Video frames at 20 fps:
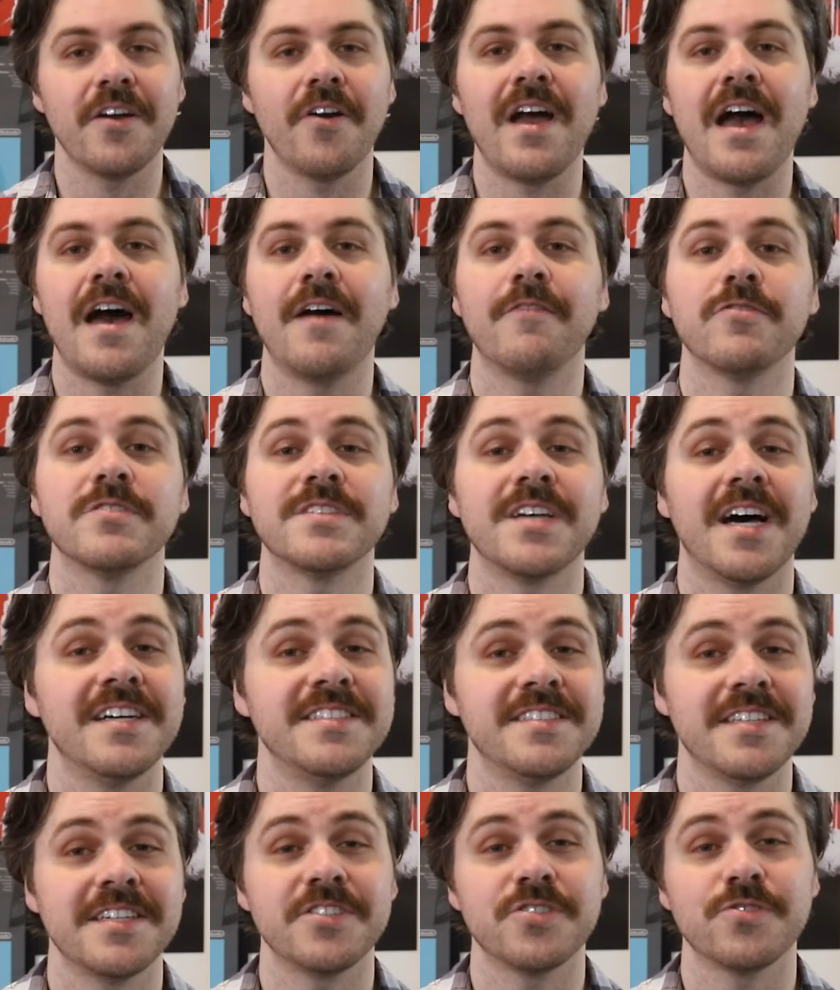their
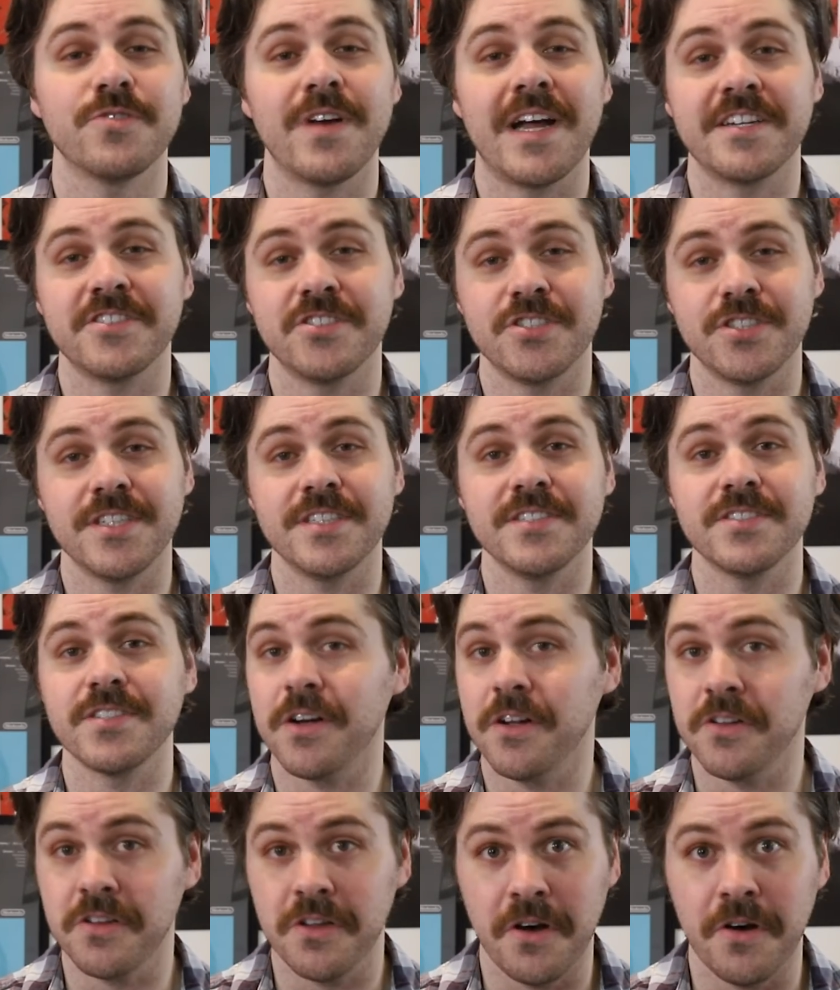advertising strategies
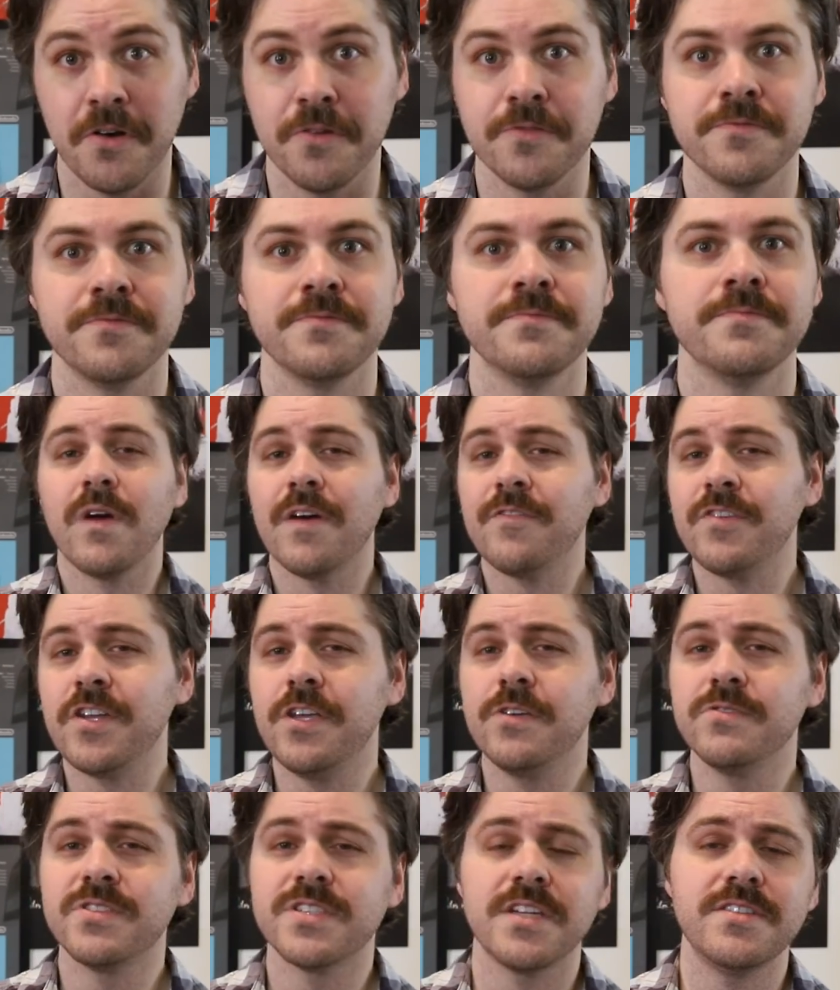alone.
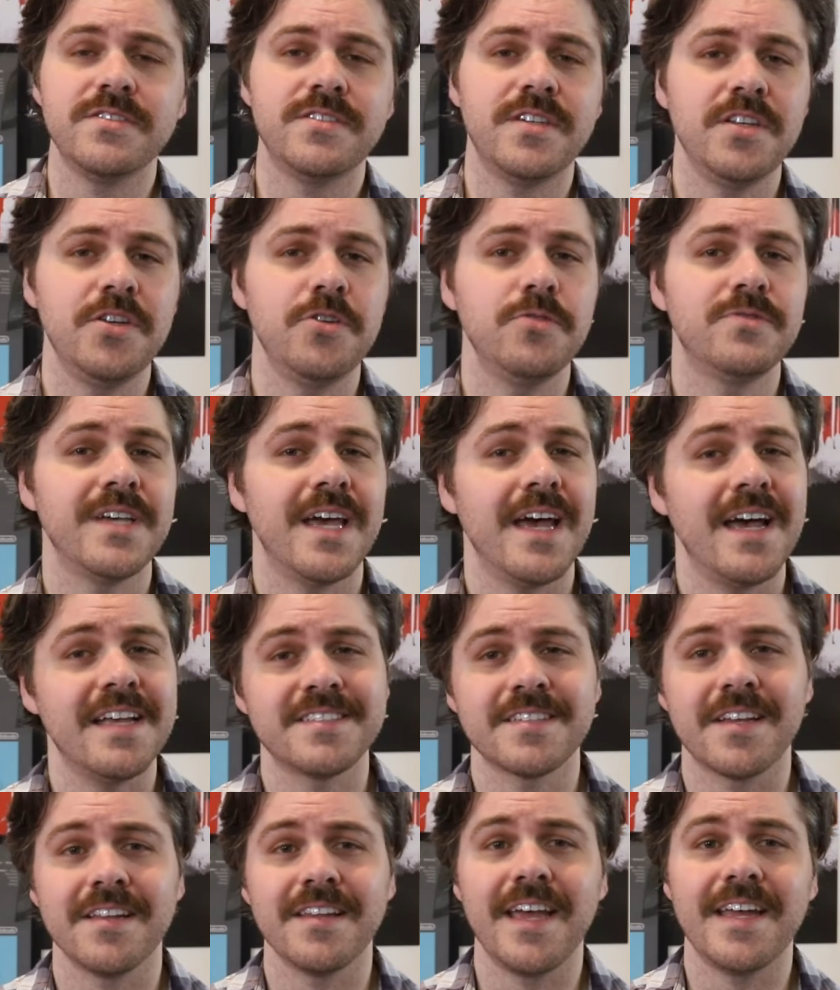Revenues continued to
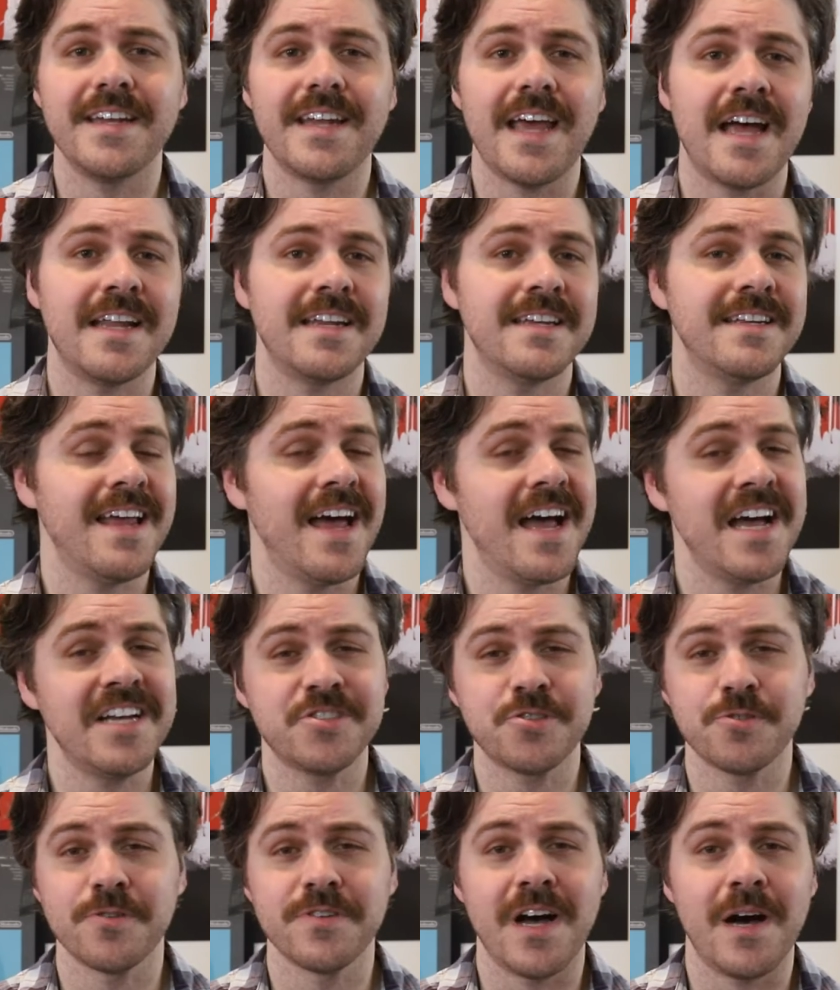escalate at an
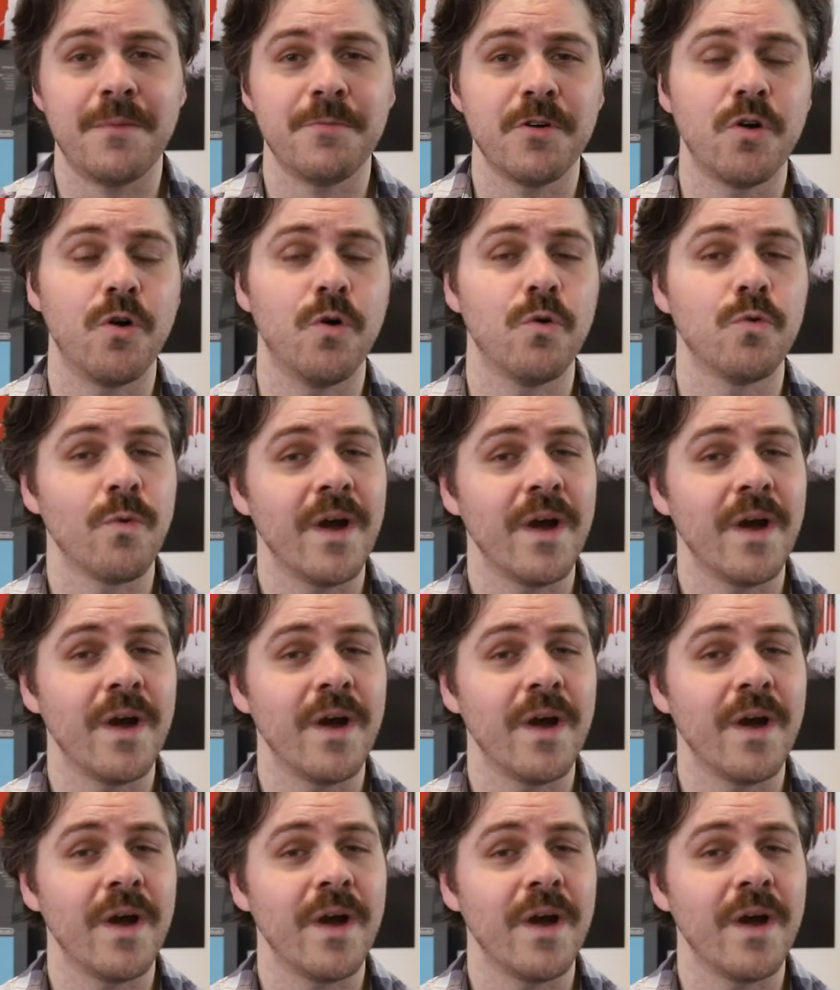astronomical